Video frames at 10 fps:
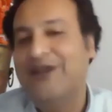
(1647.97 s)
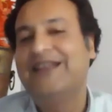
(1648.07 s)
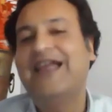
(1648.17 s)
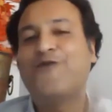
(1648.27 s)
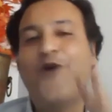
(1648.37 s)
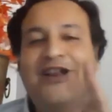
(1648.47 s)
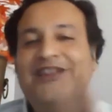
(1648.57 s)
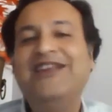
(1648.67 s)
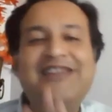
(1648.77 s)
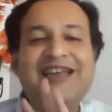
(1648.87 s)
that what
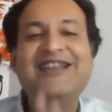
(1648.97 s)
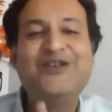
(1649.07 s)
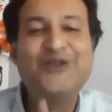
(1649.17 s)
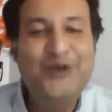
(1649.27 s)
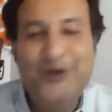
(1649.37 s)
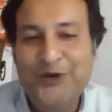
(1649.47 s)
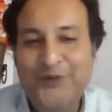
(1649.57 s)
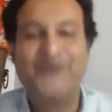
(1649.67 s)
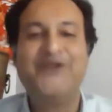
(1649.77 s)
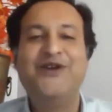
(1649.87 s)
3 things they should
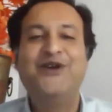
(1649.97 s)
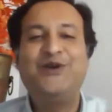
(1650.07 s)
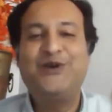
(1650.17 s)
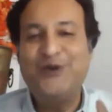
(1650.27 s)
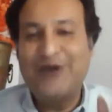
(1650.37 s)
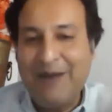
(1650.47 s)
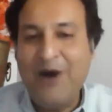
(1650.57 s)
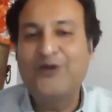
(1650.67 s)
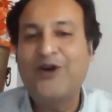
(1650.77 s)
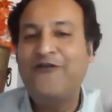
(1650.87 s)
do to come
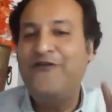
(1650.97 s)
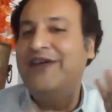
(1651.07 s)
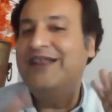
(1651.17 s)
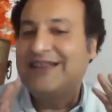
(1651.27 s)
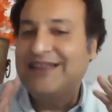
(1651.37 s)
out of with